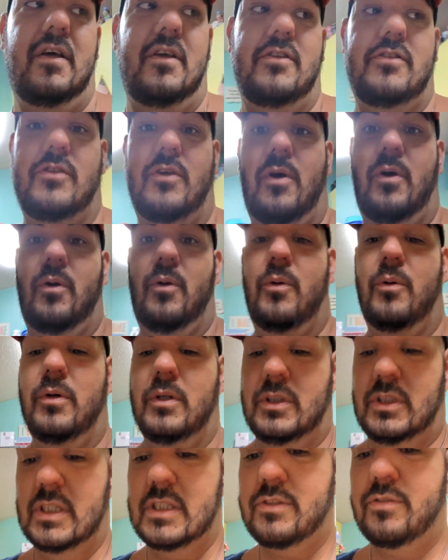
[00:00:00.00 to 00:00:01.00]
So
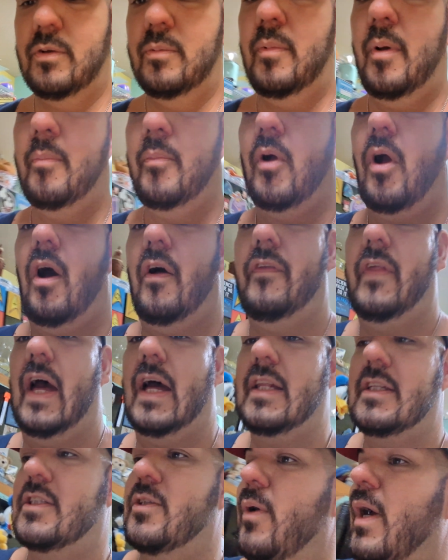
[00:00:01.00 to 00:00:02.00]
just remember all
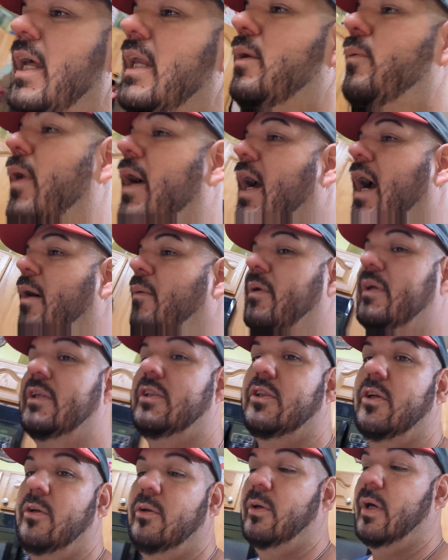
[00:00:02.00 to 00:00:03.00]
that. So anyway, I wanted to
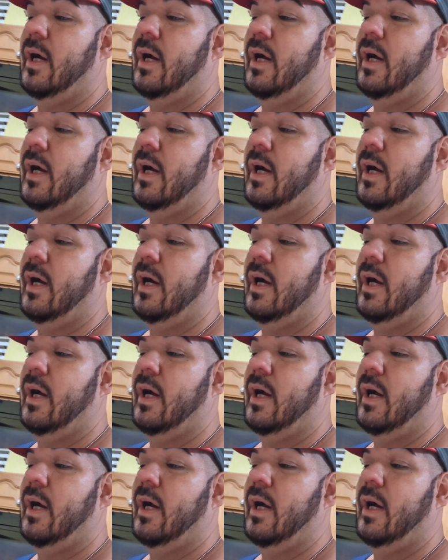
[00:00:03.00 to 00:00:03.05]
show you